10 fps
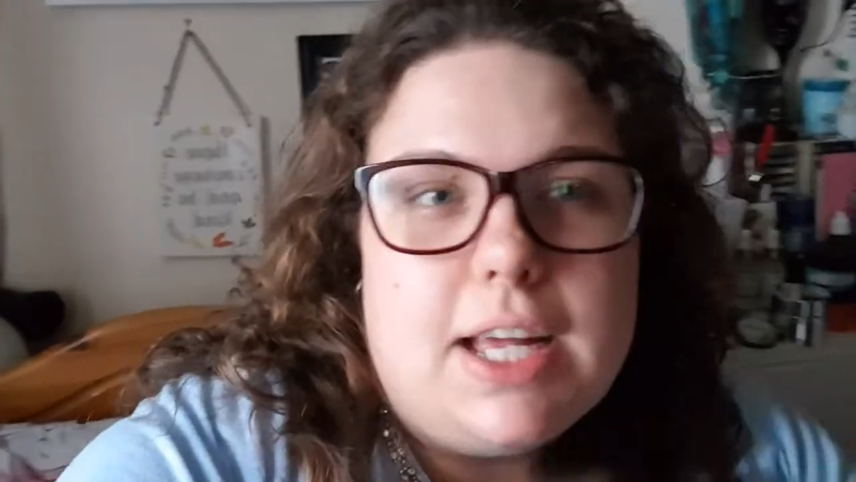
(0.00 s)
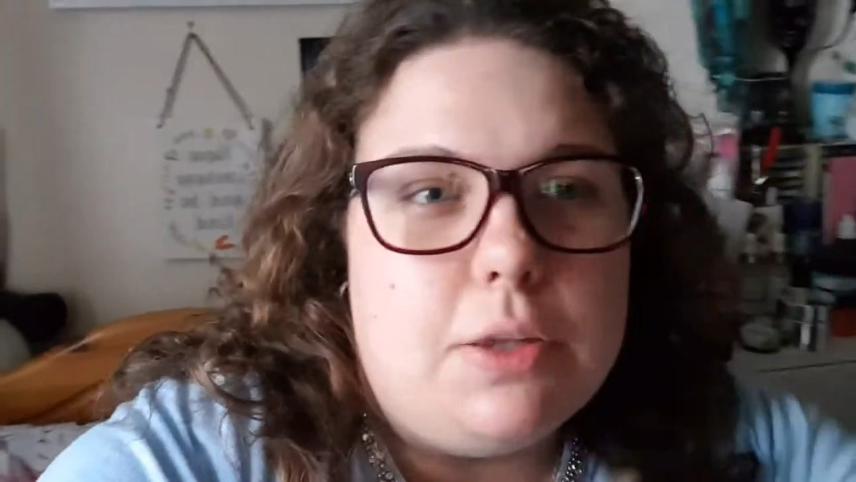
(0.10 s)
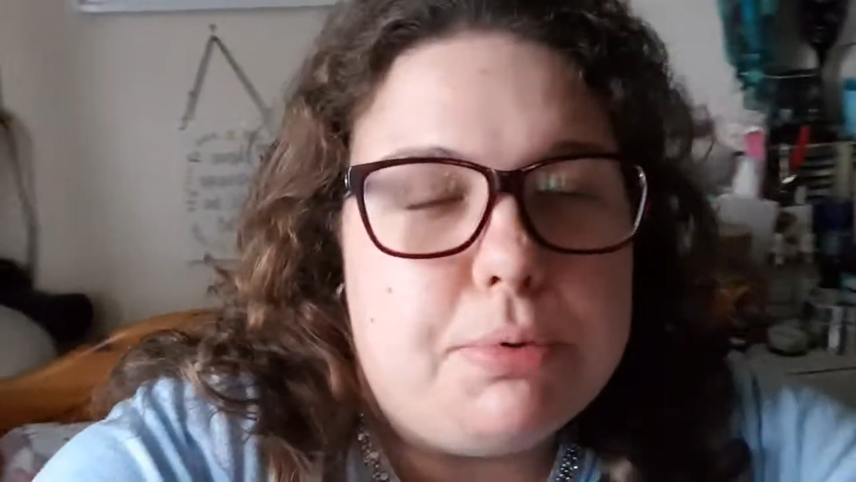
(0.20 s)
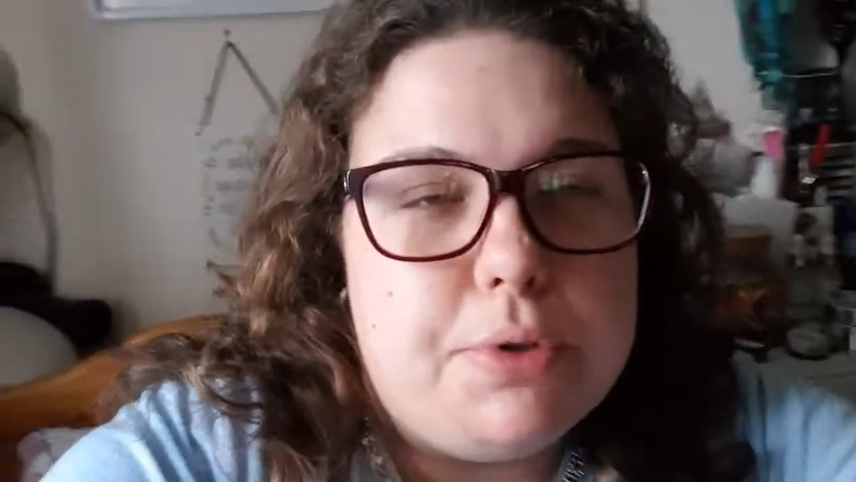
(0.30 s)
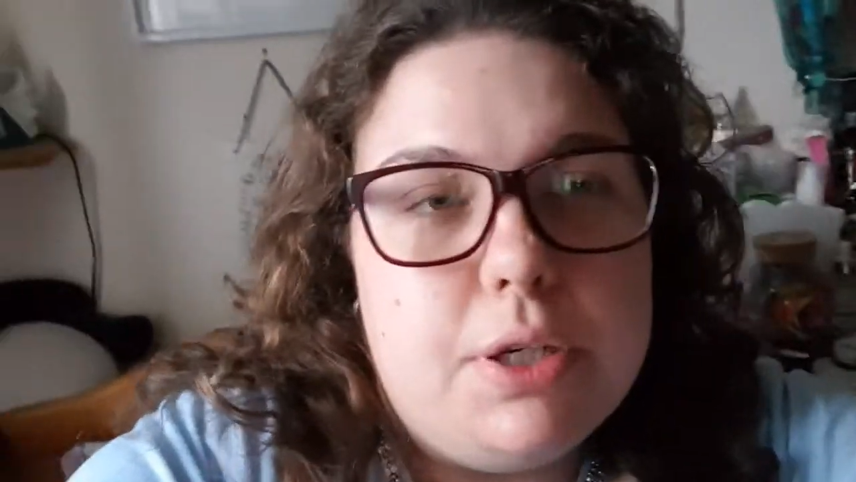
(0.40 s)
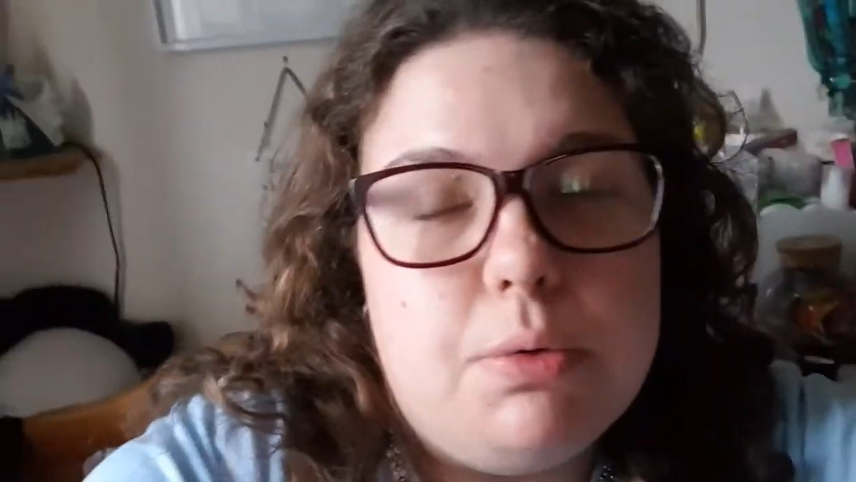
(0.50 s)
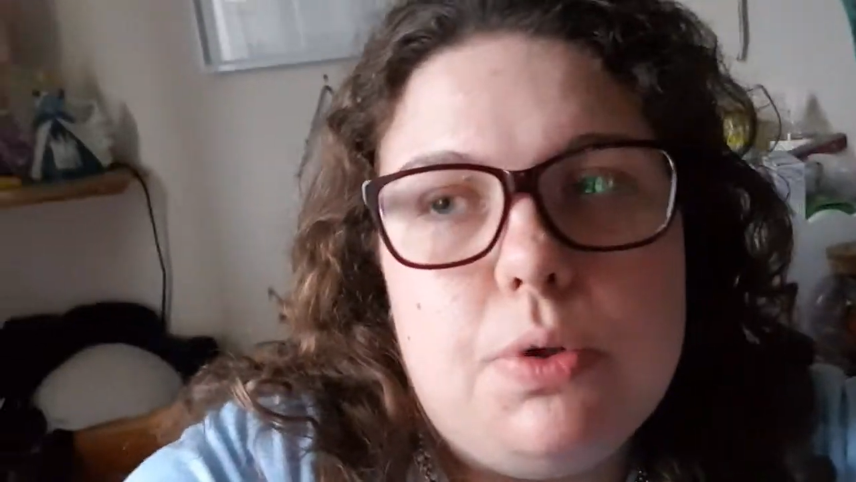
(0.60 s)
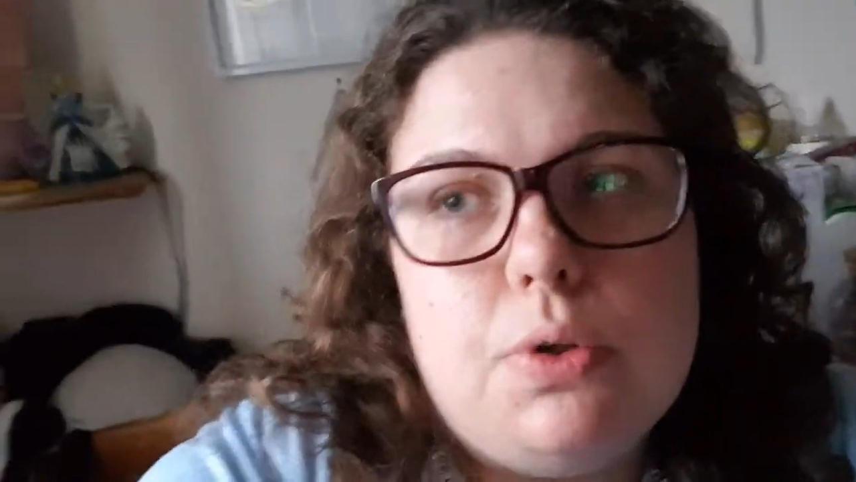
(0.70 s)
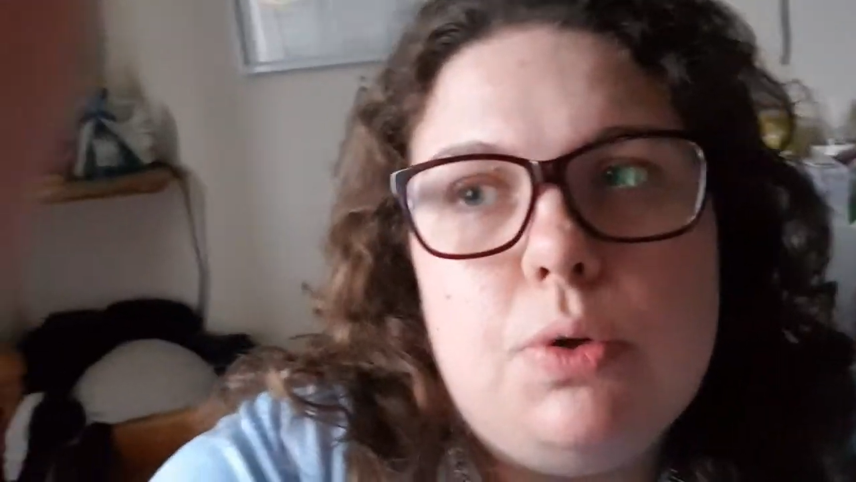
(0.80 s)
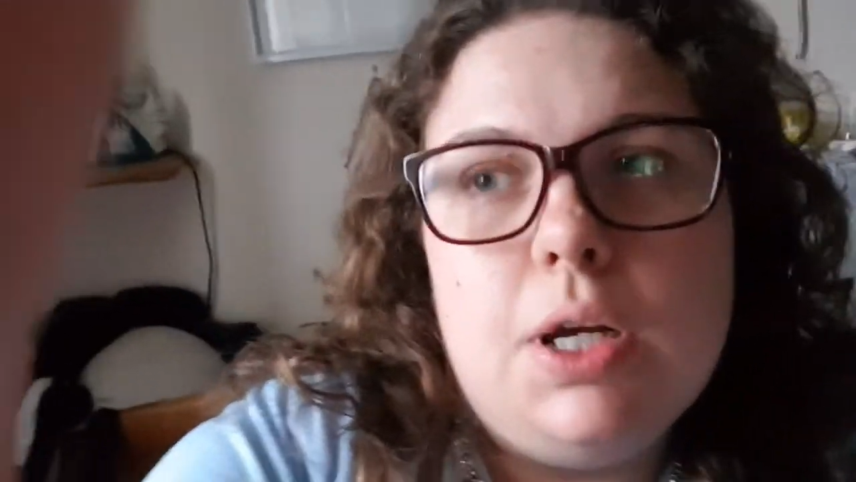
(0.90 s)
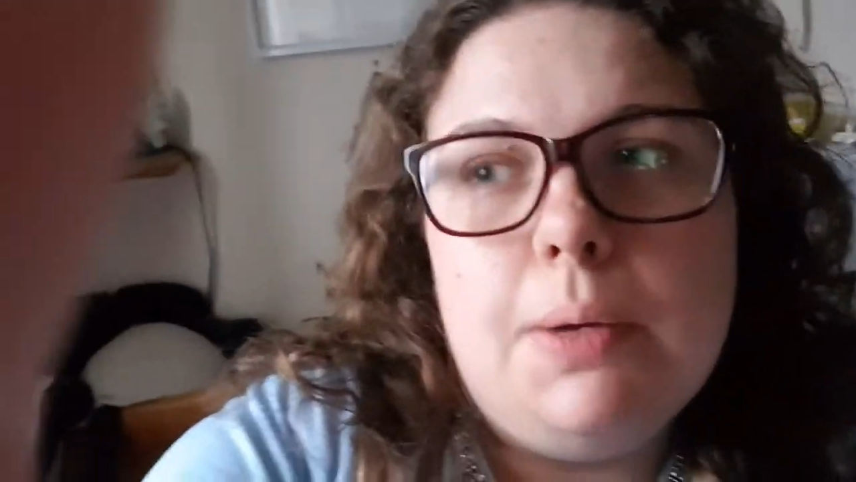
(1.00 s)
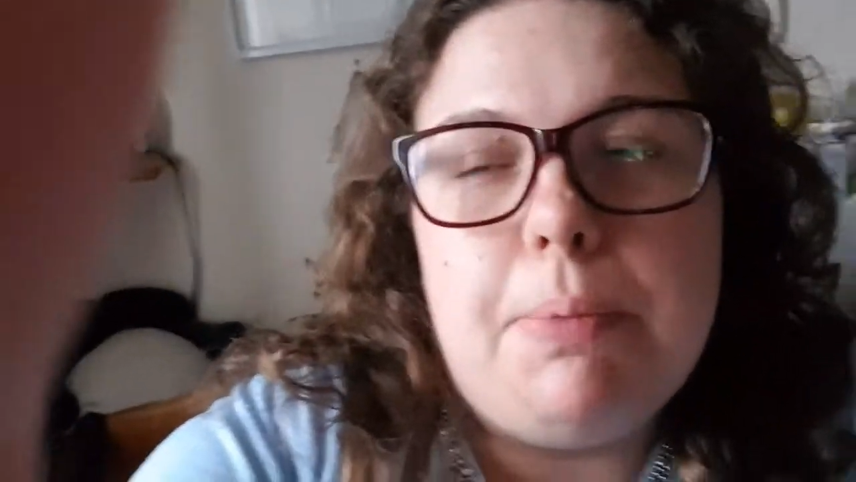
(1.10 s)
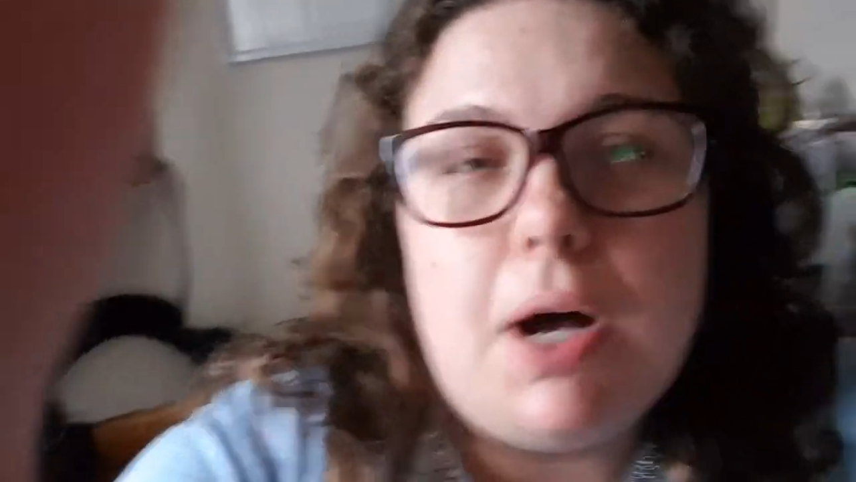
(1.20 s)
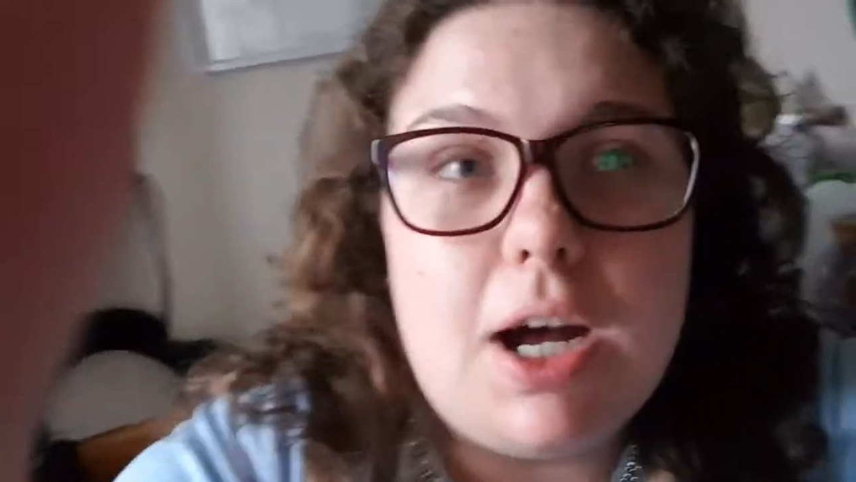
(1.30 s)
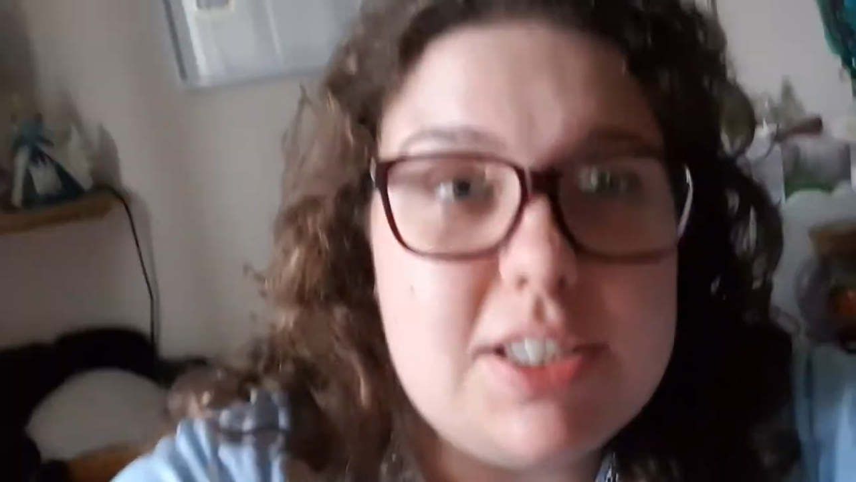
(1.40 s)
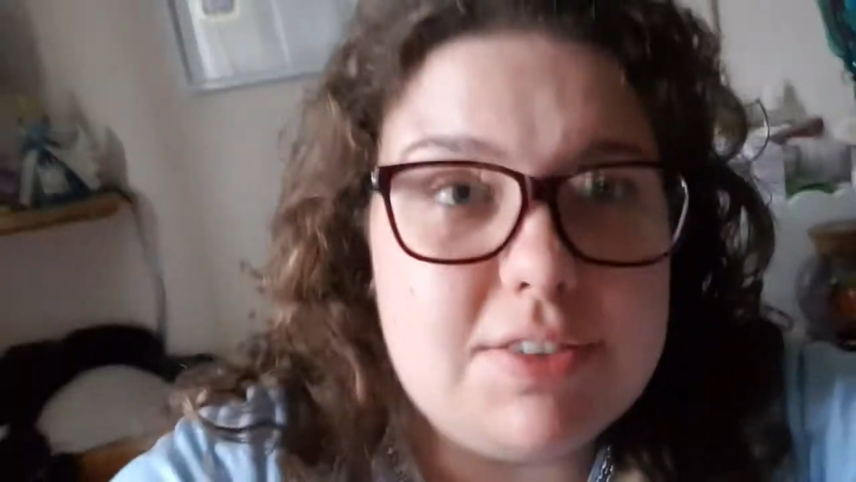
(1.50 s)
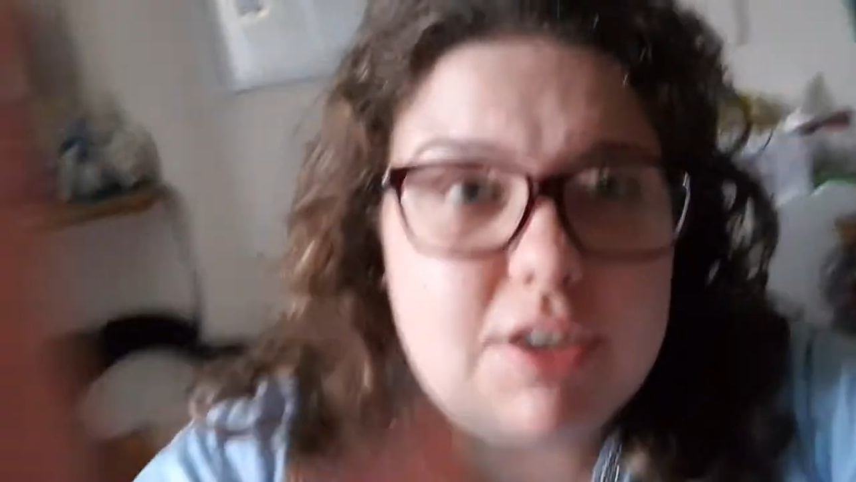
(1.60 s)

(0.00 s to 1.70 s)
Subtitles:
and the prequel parts of